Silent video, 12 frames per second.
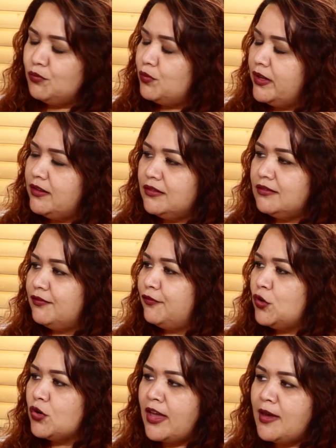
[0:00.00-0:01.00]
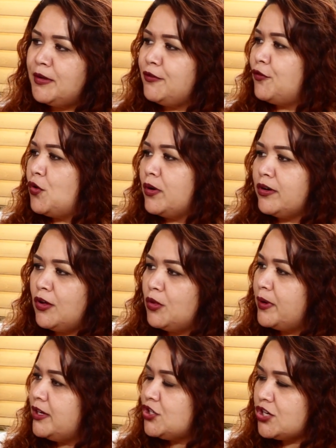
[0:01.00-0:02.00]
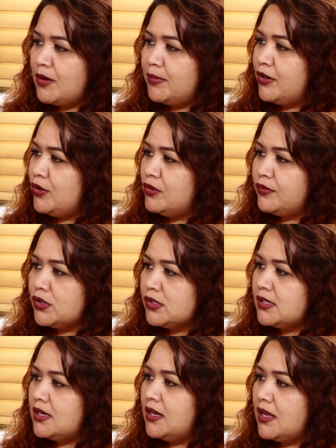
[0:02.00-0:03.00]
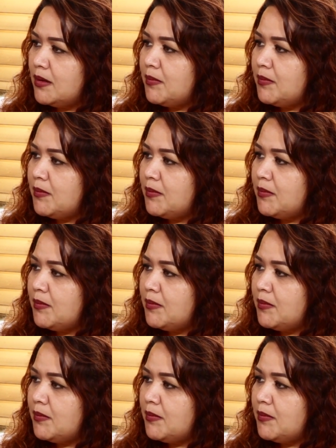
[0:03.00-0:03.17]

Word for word: went full gamut forward all the way to Chaminade University to get